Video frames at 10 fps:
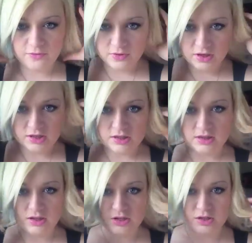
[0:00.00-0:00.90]
the
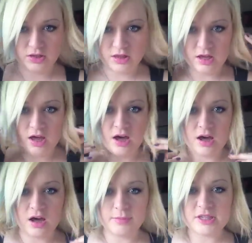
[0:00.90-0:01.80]
the, the
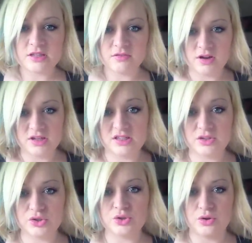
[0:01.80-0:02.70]
uh, bits at the front are
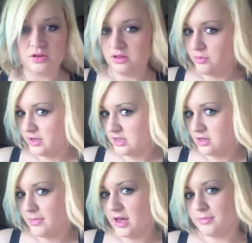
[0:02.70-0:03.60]
still shorter than the ones at
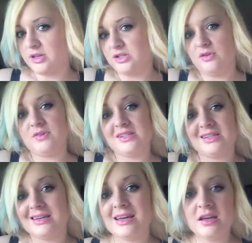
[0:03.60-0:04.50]
the back because obviously